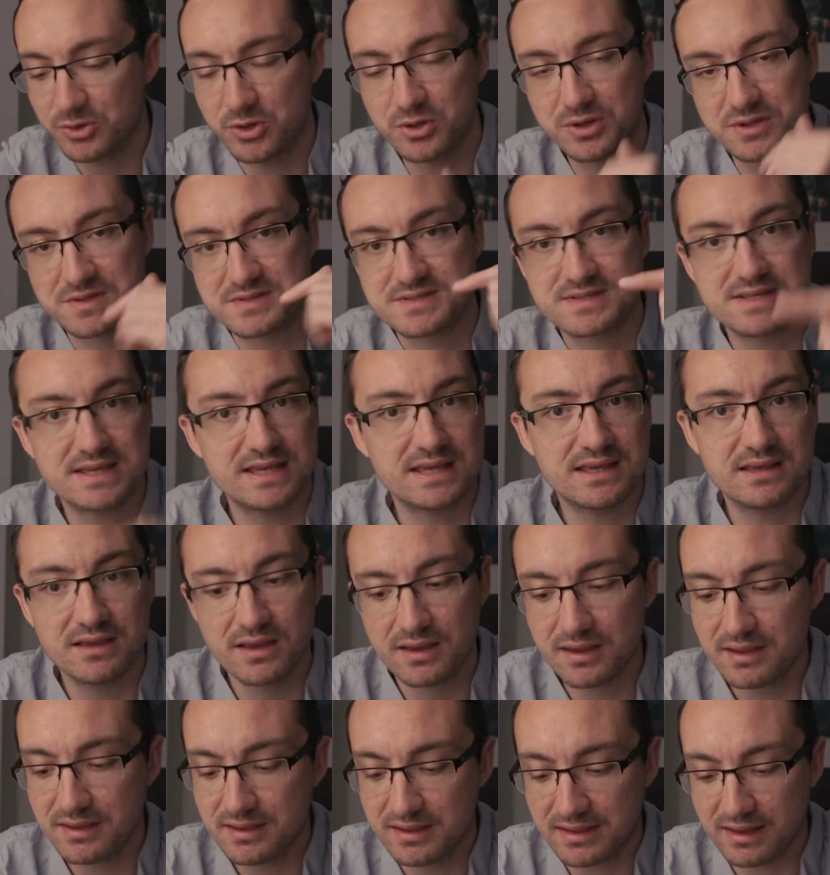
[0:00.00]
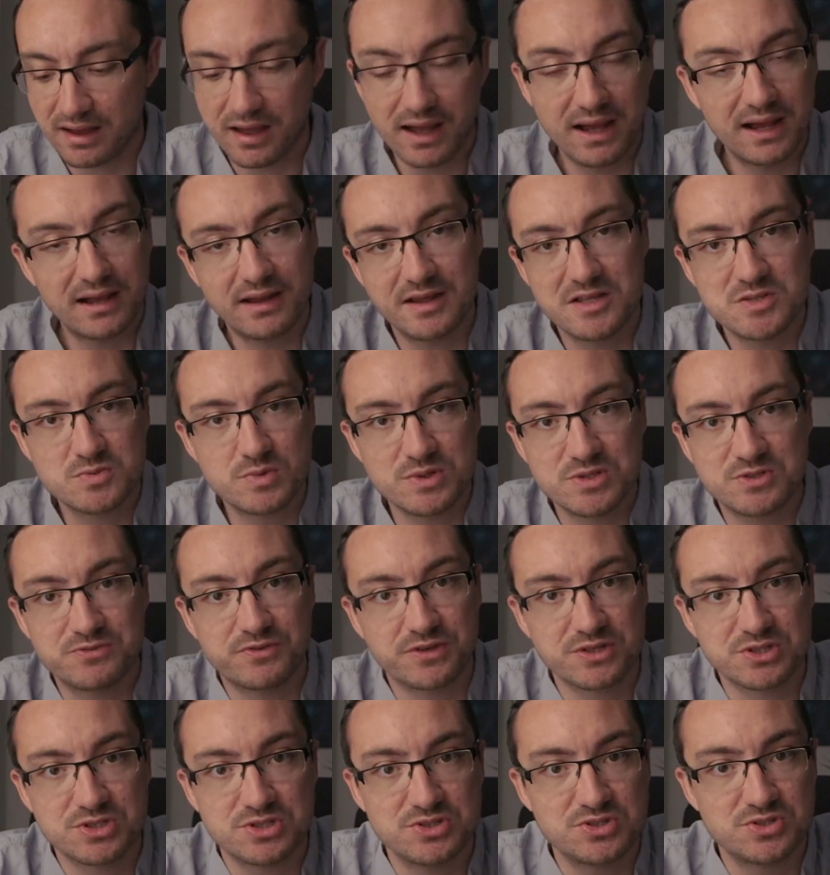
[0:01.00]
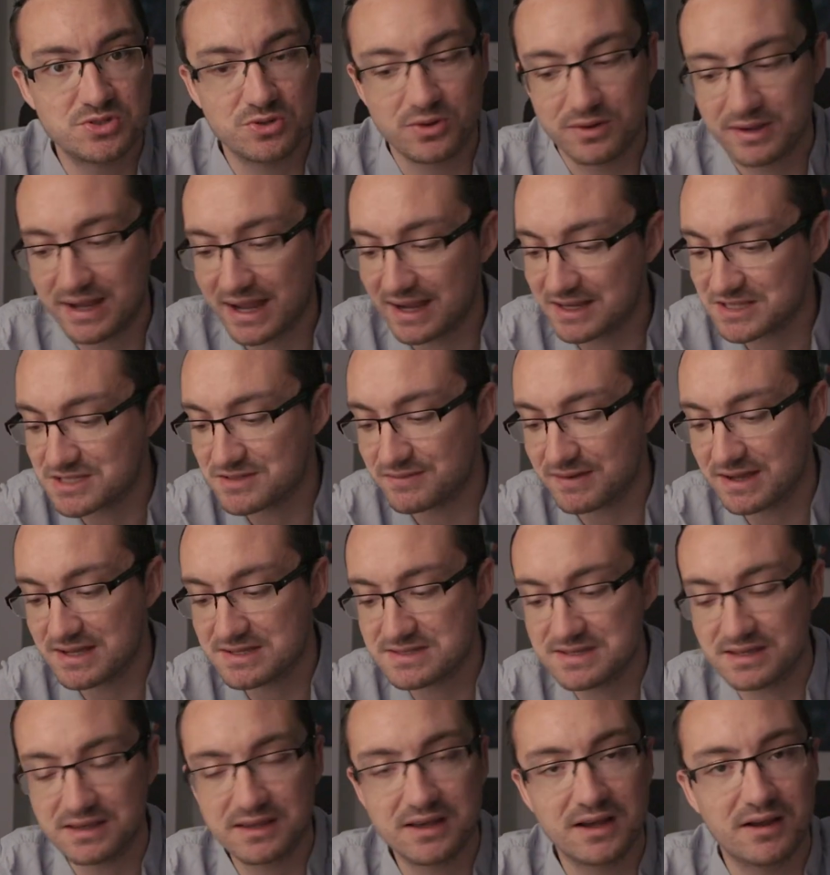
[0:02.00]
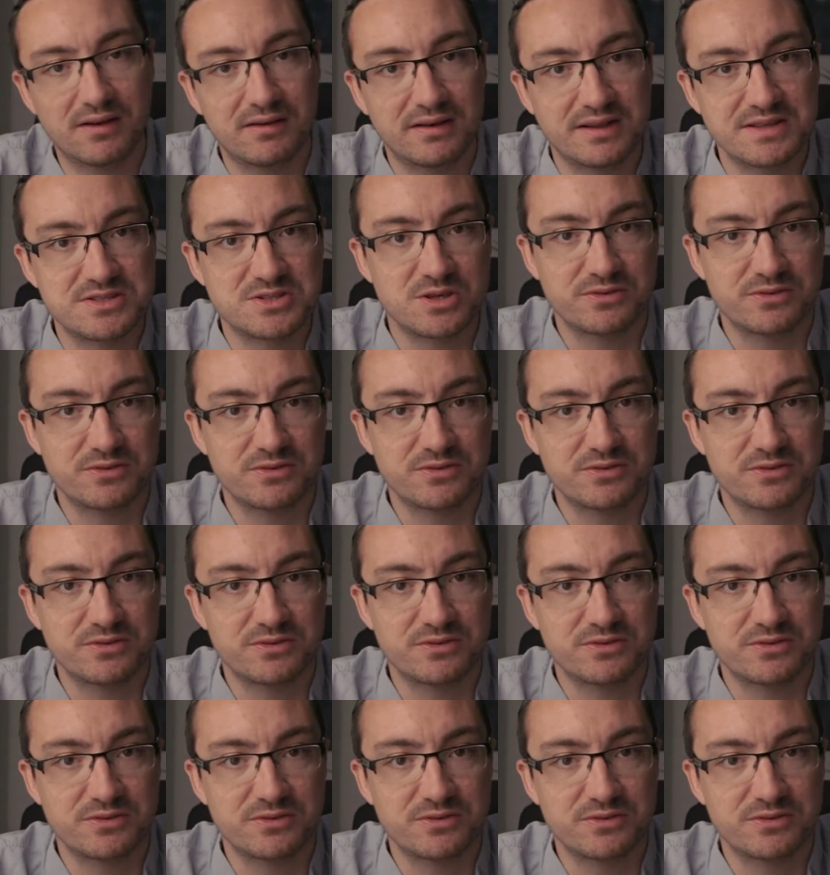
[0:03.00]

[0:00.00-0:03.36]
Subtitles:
You can see it highlights which functions you're activating currently,